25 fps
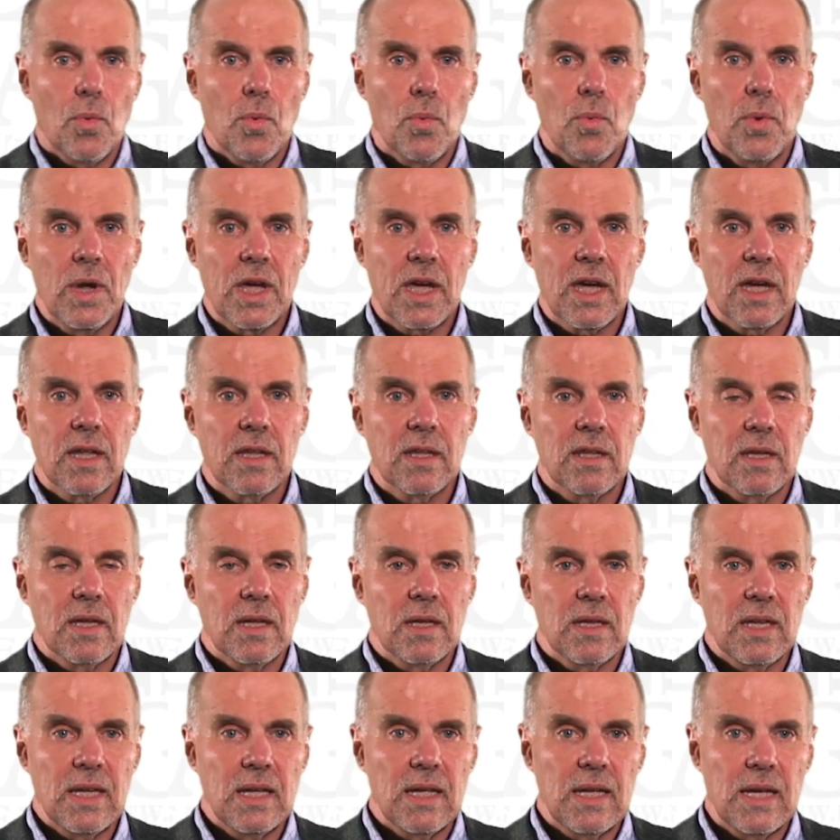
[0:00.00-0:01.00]
We can
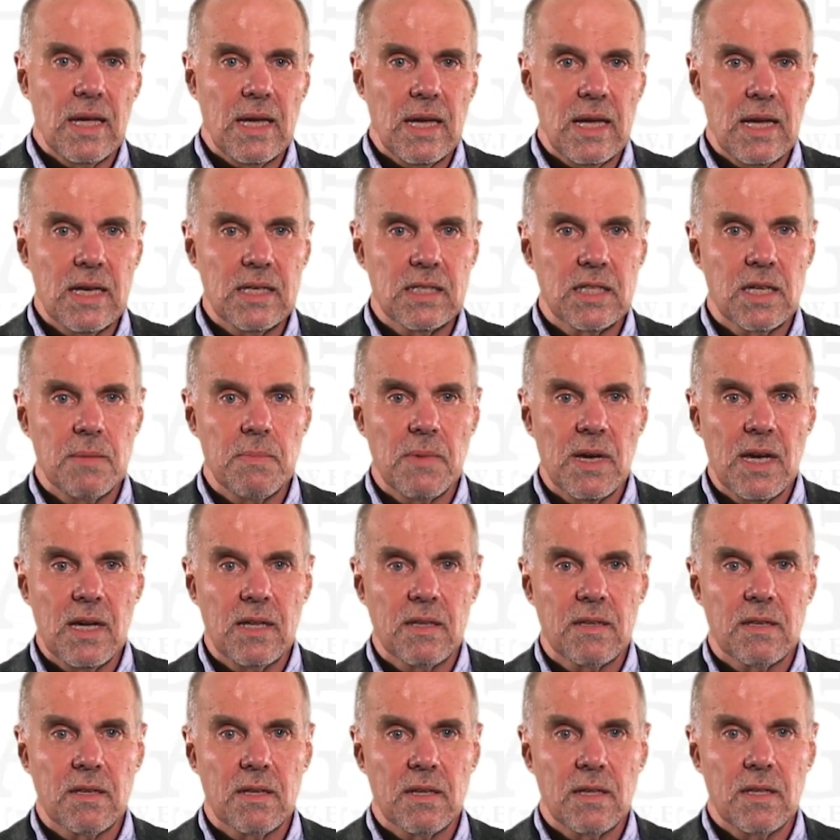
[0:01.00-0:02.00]

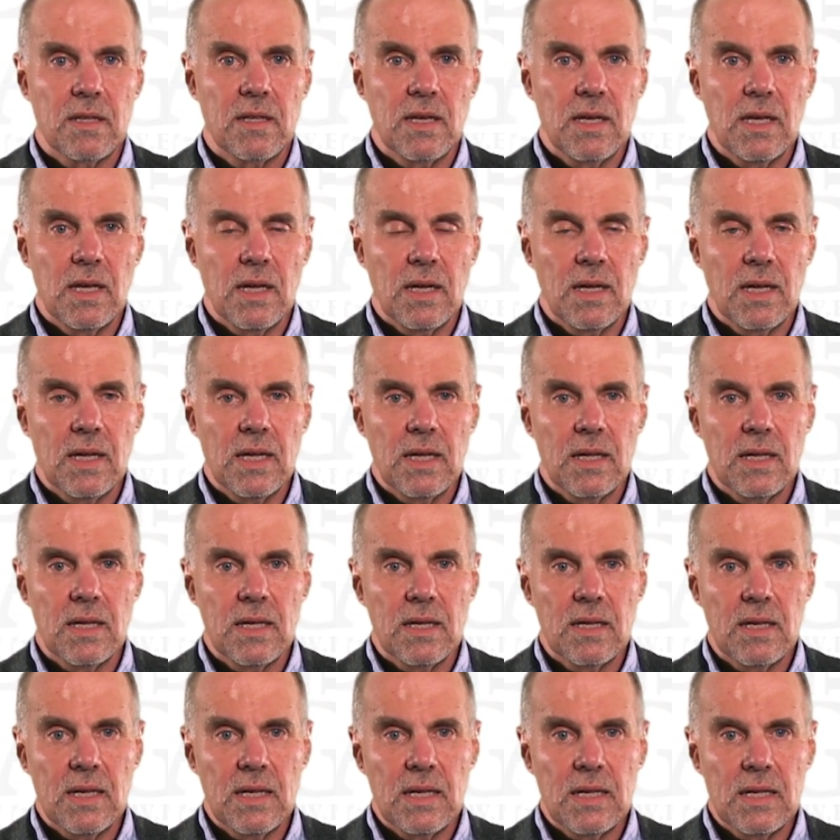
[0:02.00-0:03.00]
estimate the
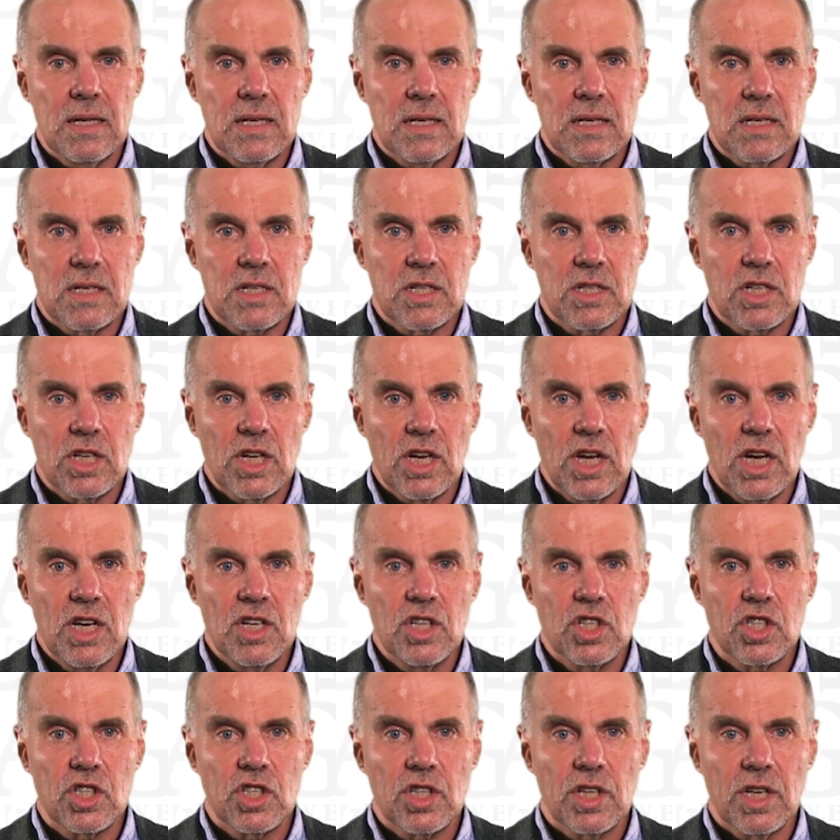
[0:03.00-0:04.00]

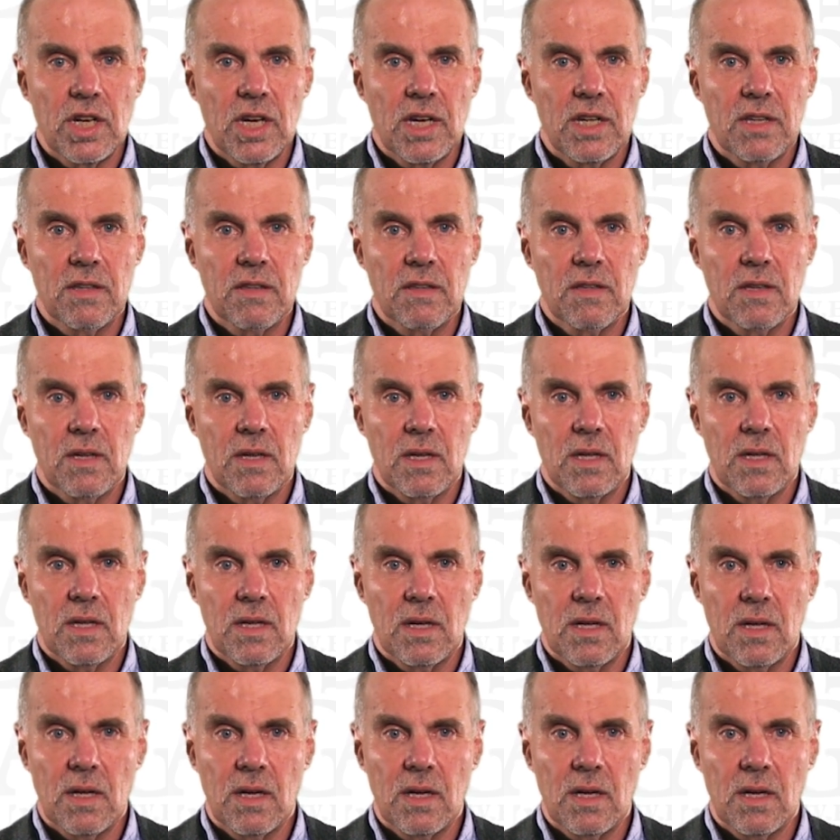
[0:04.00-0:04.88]
change in